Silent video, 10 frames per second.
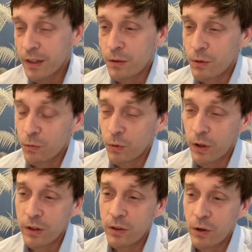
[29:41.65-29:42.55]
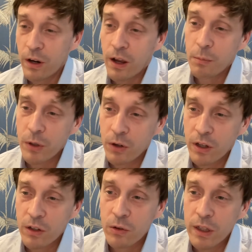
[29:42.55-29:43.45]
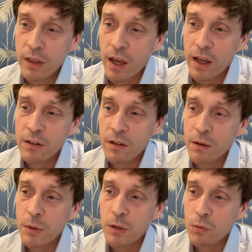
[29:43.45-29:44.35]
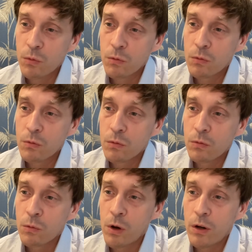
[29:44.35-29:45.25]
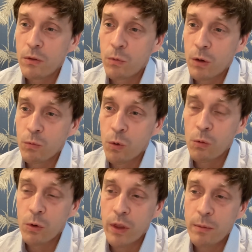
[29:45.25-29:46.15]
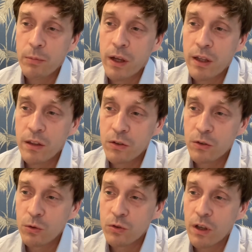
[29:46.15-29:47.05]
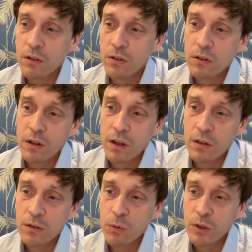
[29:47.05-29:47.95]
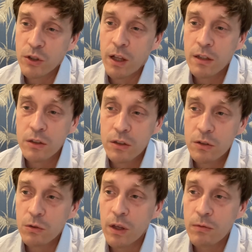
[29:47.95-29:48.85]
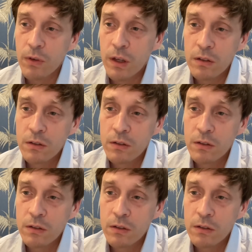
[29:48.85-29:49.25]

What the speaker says: whether either helping or hindering that. I mean, what role will they play in this new center, and what challenges do they face?